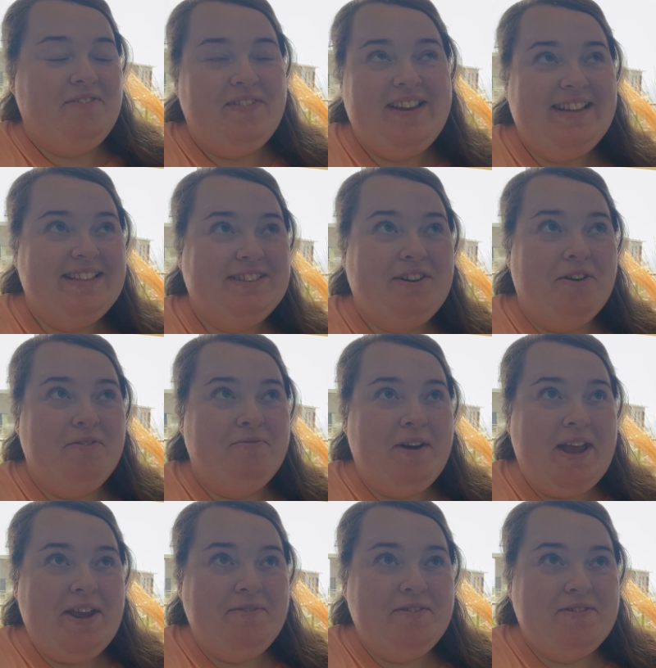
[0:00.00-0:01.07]
Things got
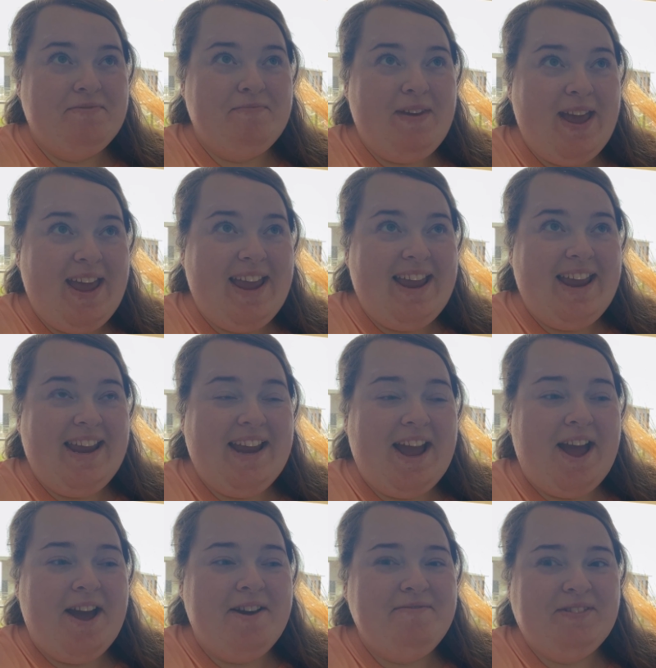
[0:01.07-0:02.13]
away with me,
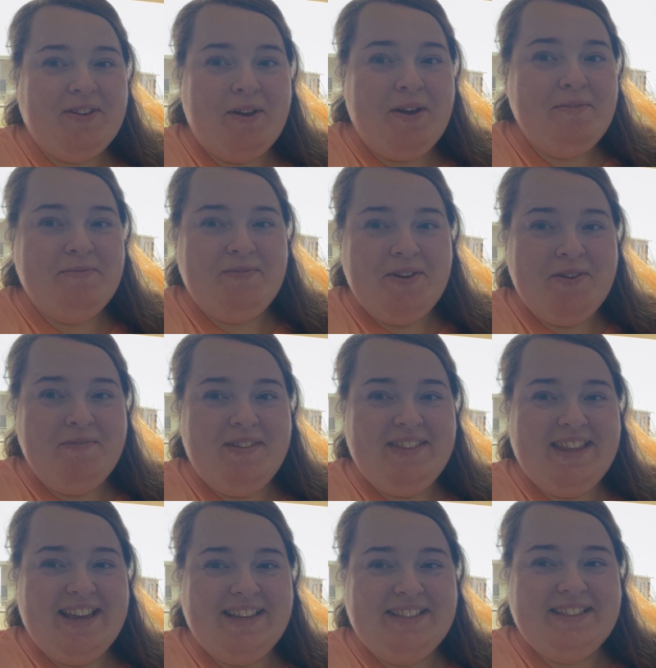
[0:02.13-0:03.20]
so I'm filming
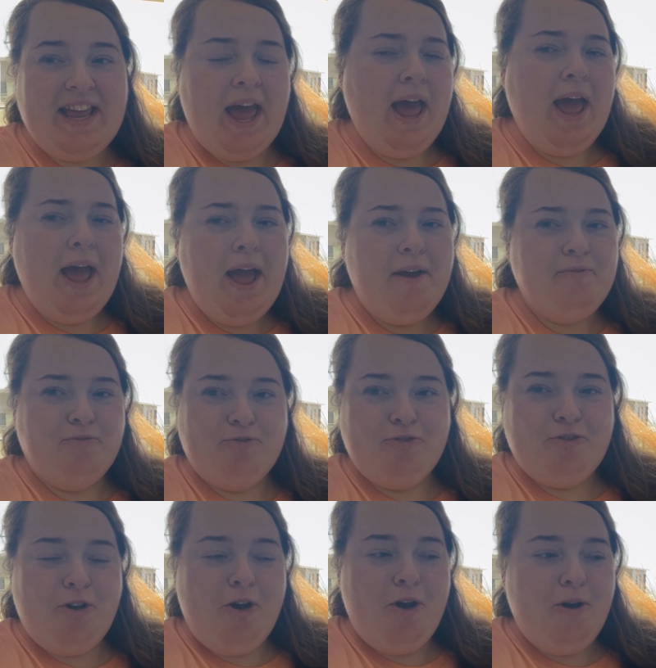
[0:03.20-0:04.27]
this
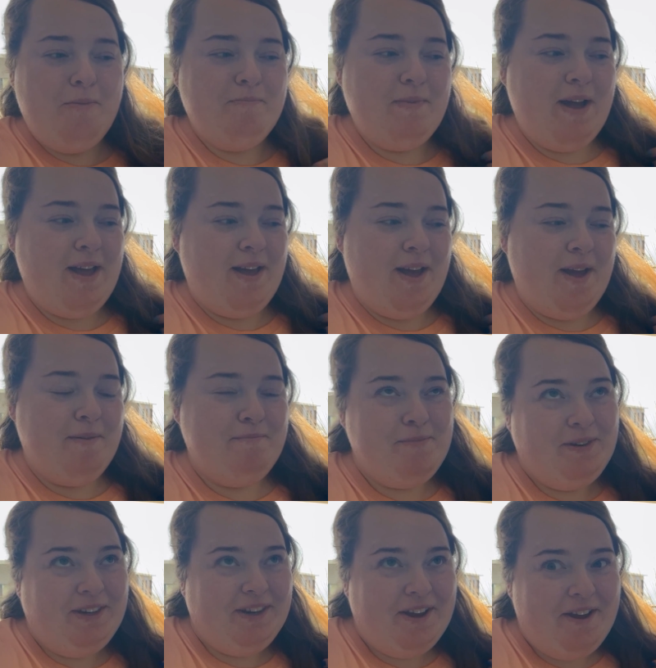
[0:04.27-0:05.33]
from
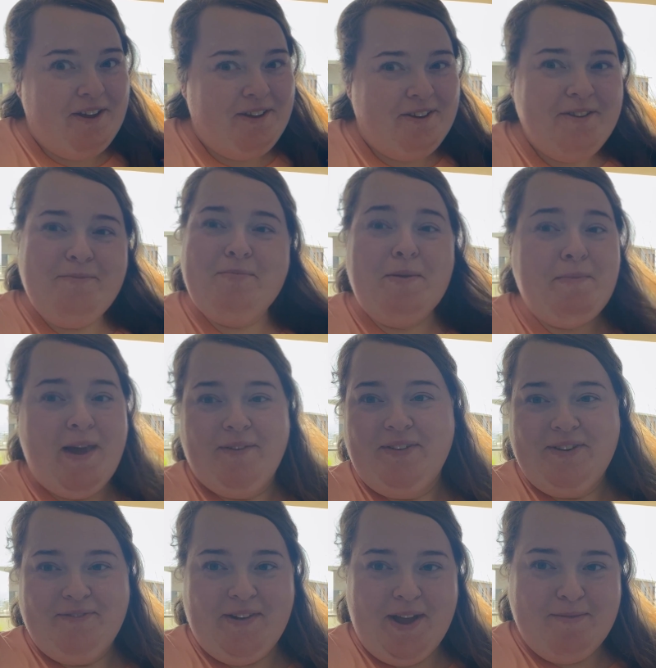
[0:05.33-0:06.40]
Monaco. I'm
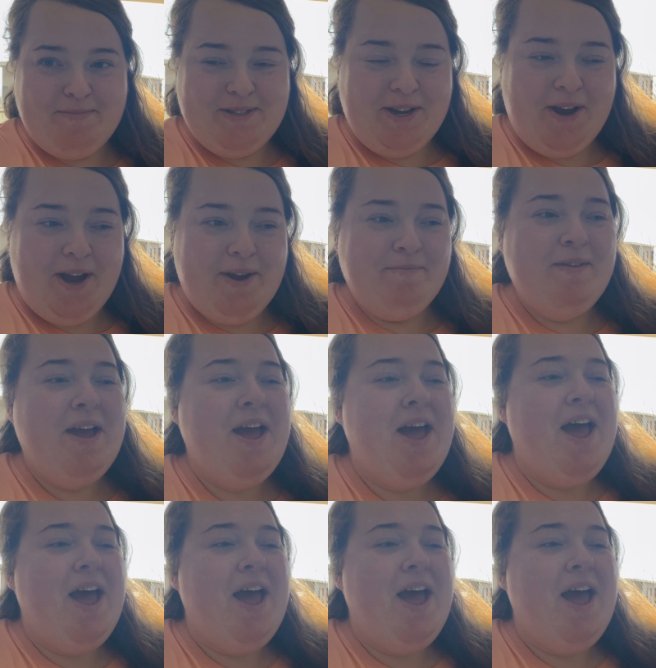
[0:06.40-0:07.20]
having a fab time.